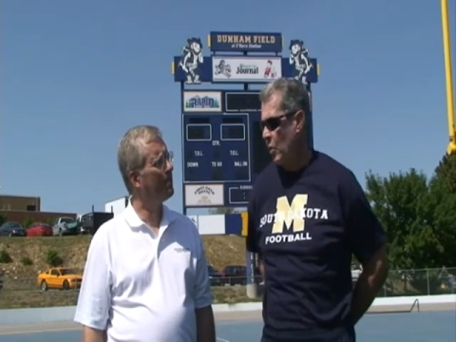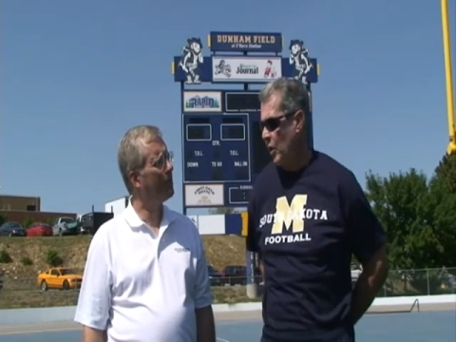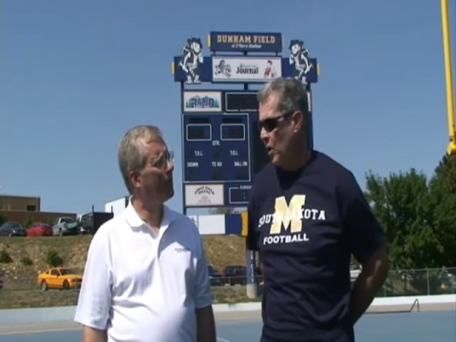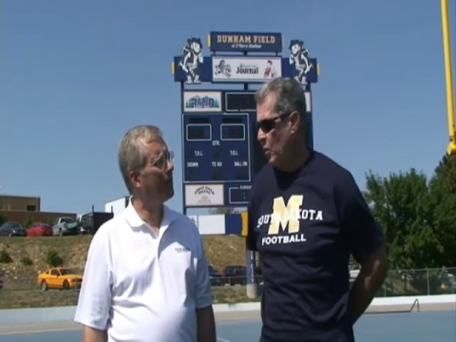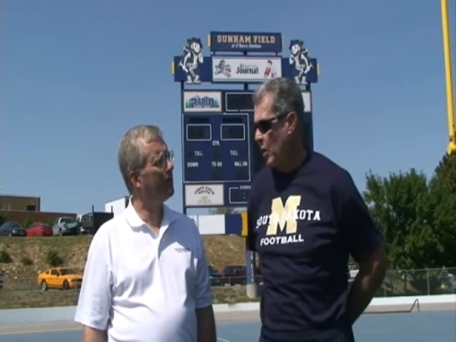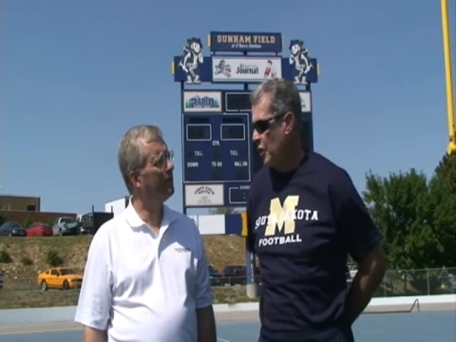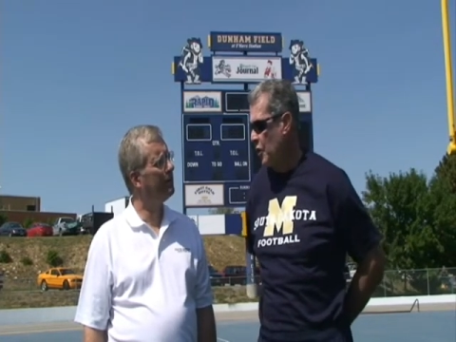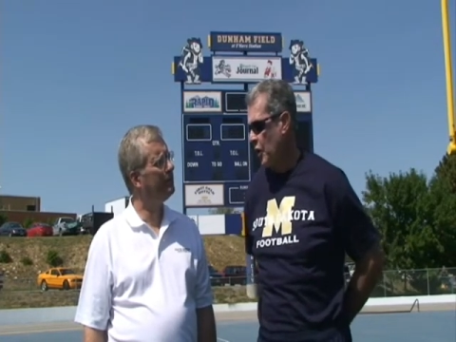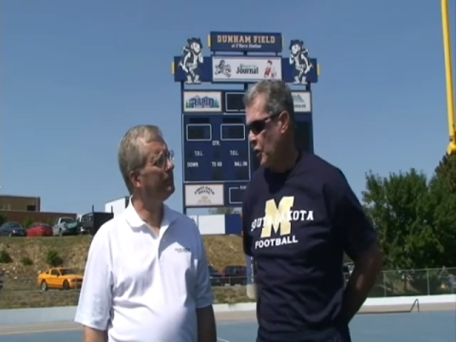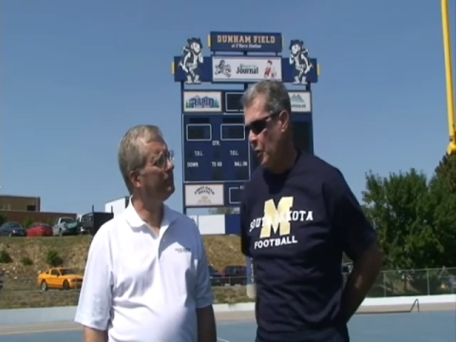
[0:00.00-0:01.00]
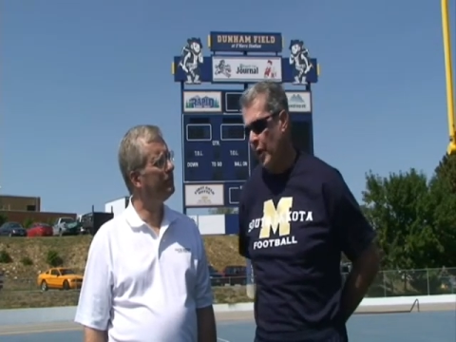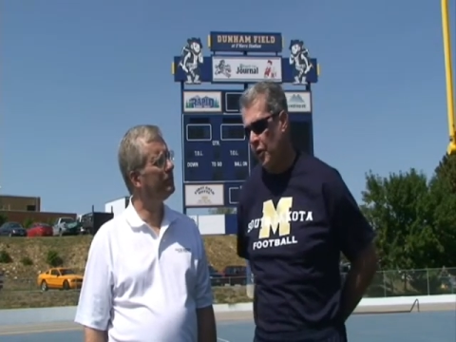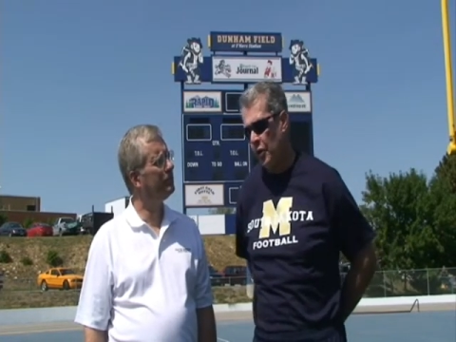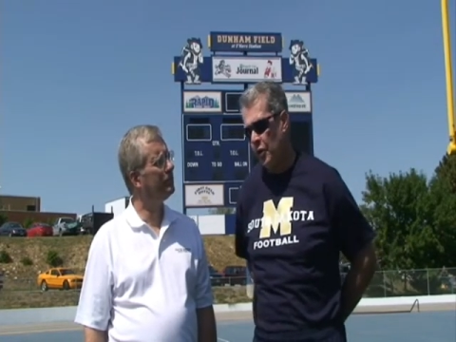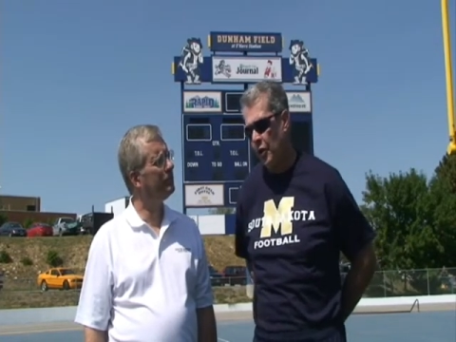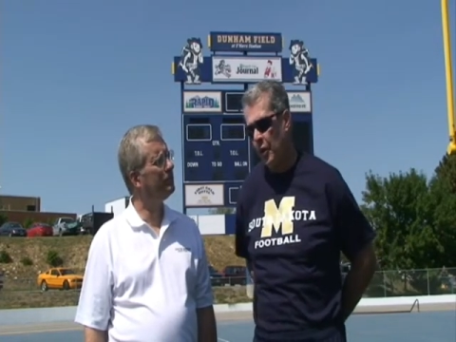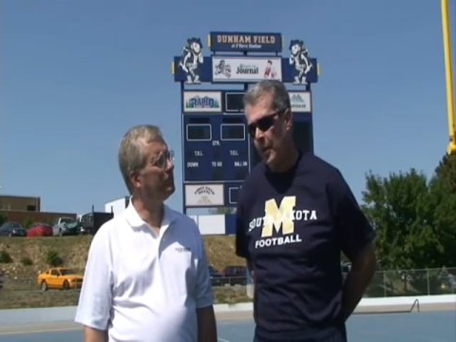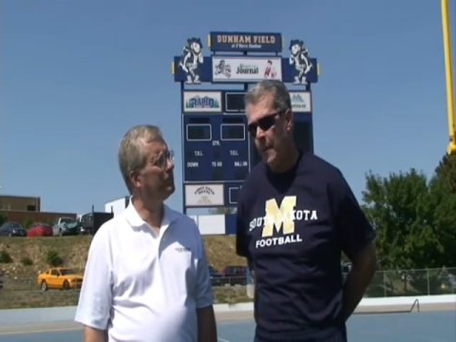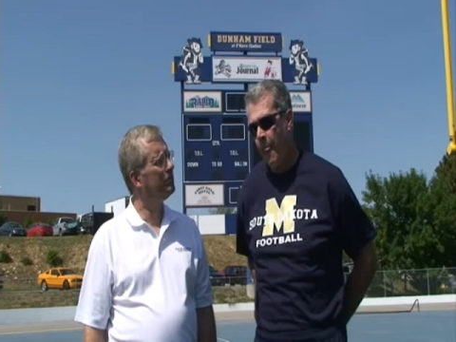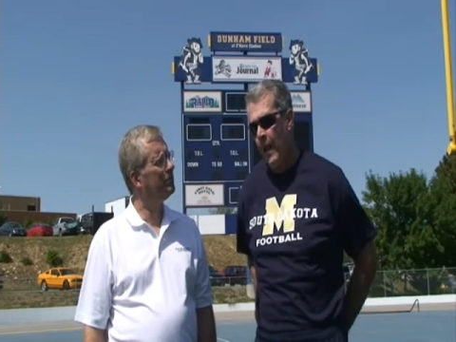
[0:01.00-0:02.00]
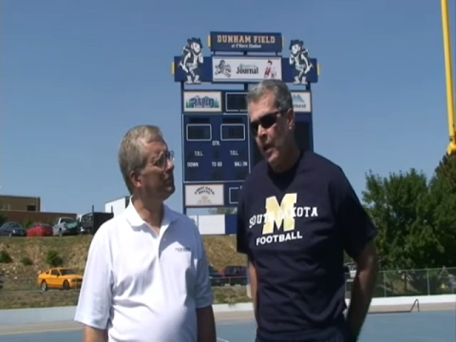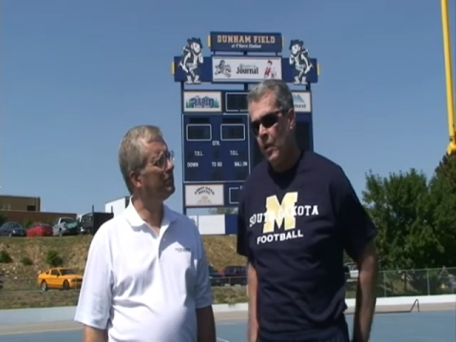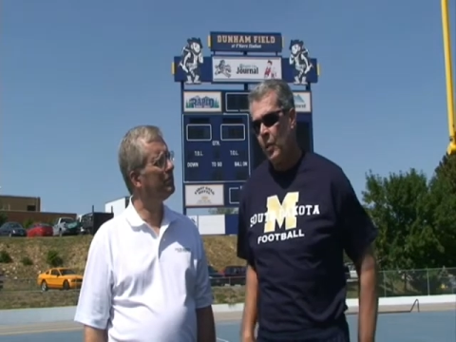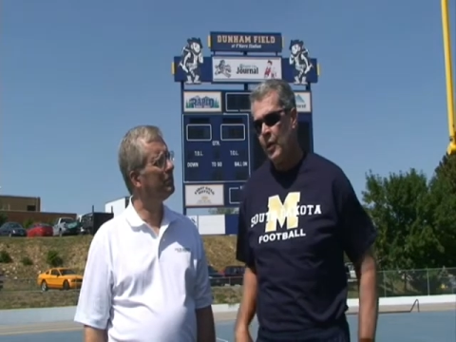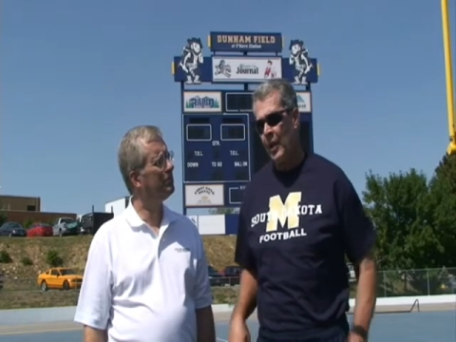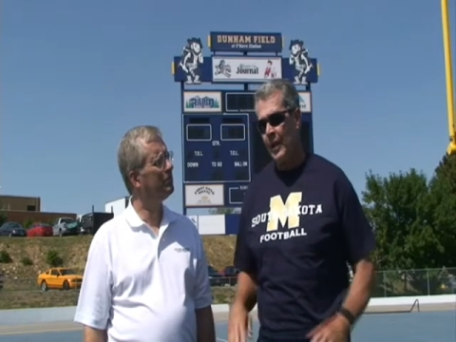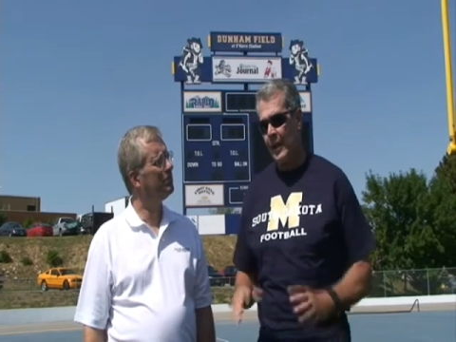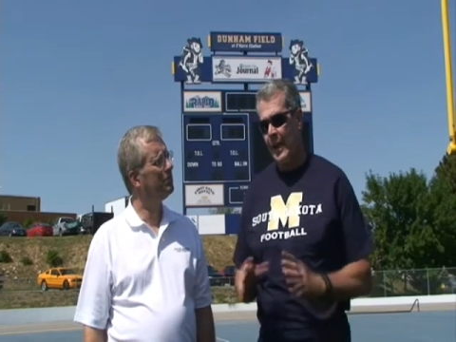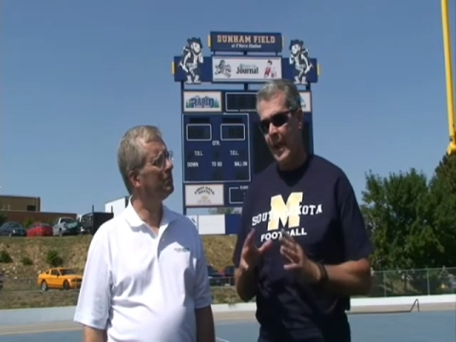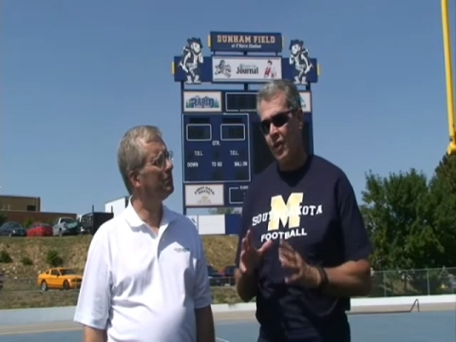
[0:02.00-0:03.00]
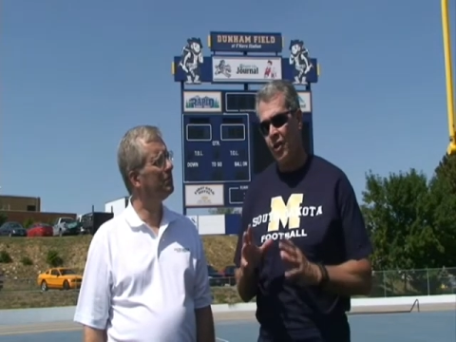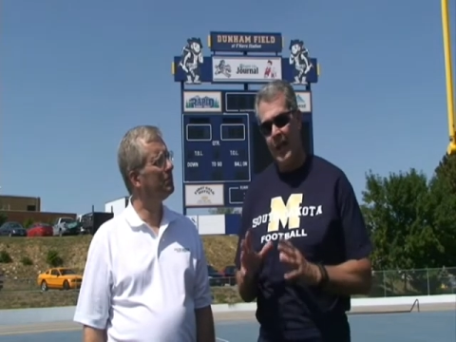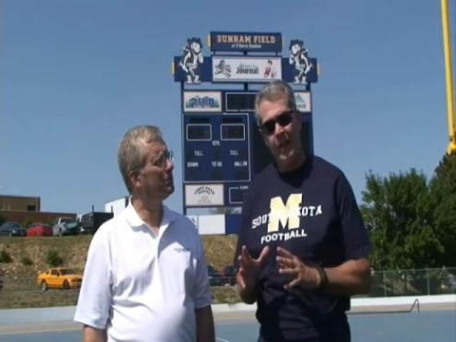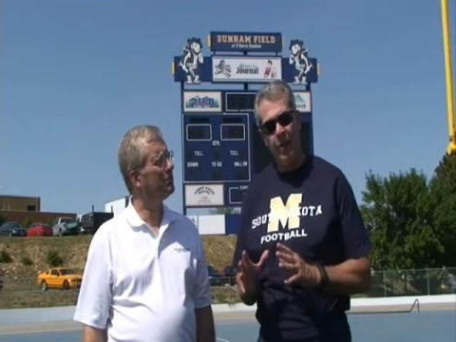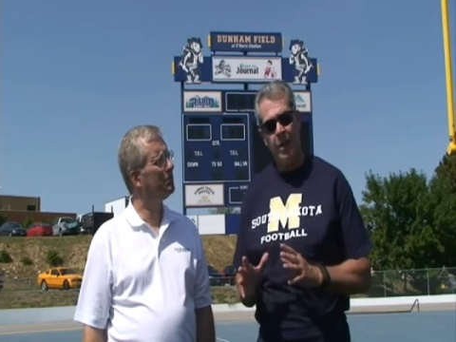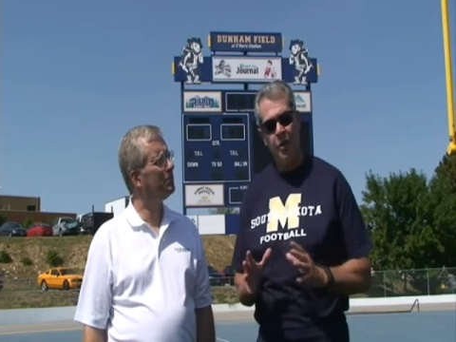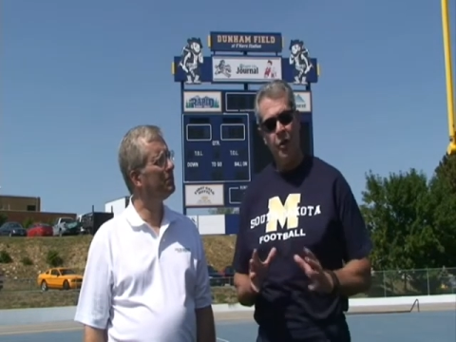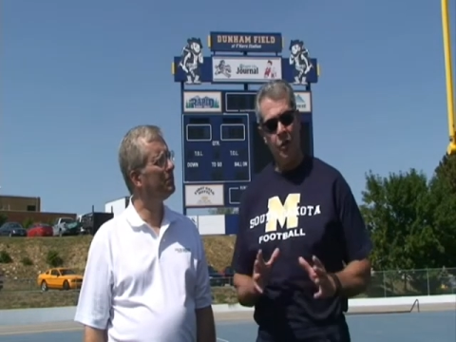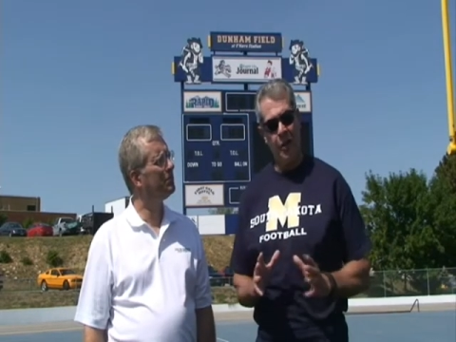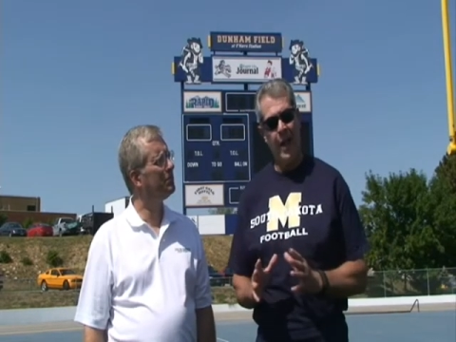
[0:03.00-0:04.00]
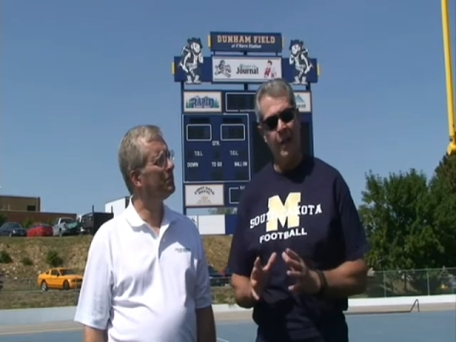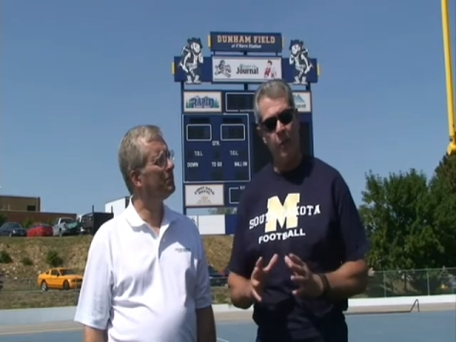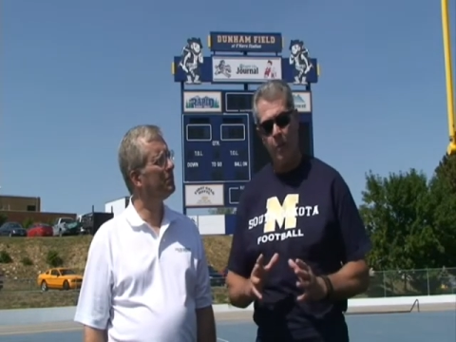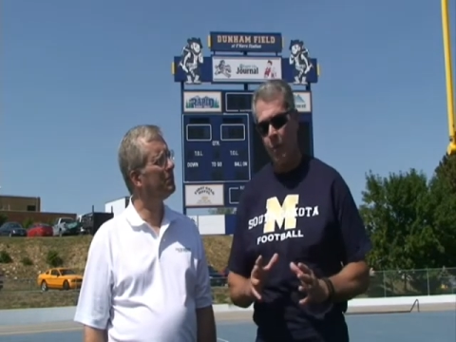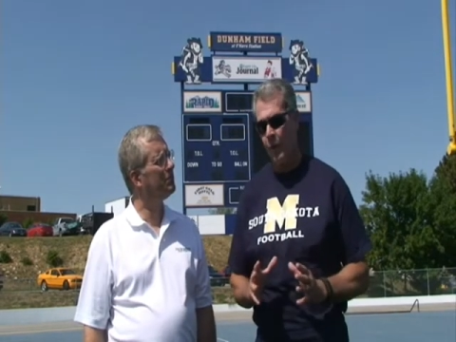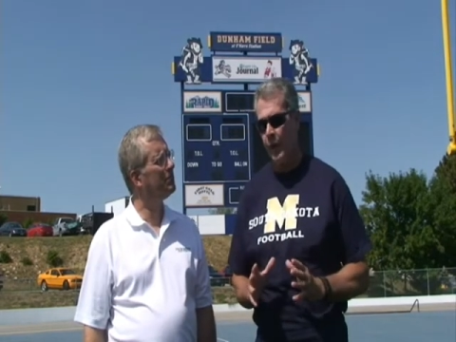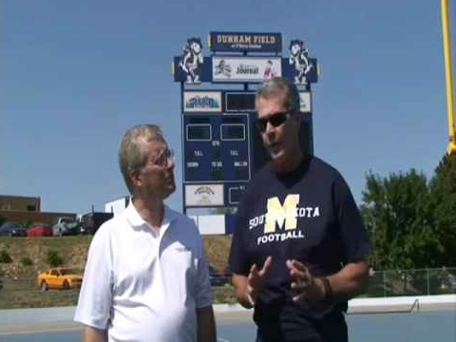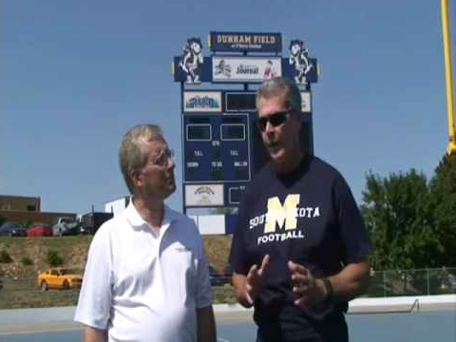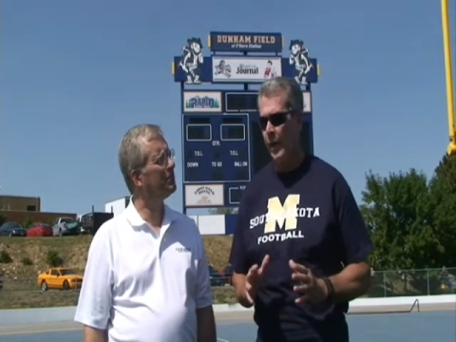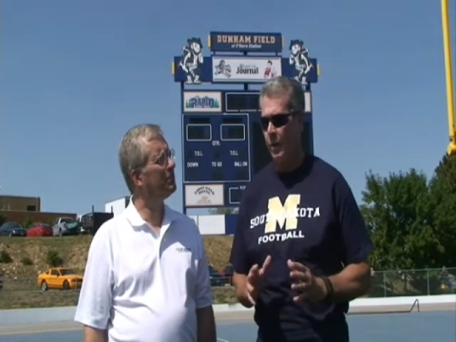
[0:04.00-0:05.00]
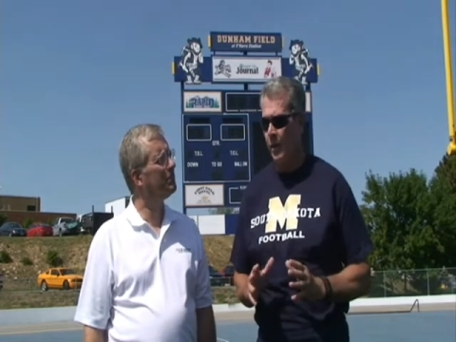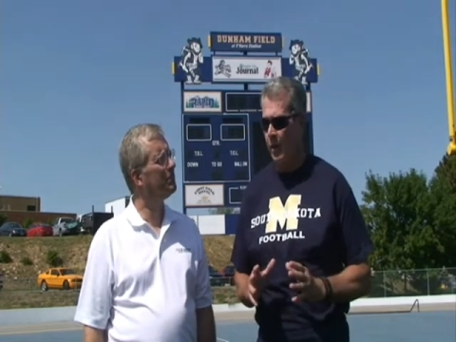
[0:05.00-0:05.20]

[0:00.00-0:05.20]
Speaker 1: one-on-one situations. You know, we tell the guys, hey, look at your scouting report here. Now, you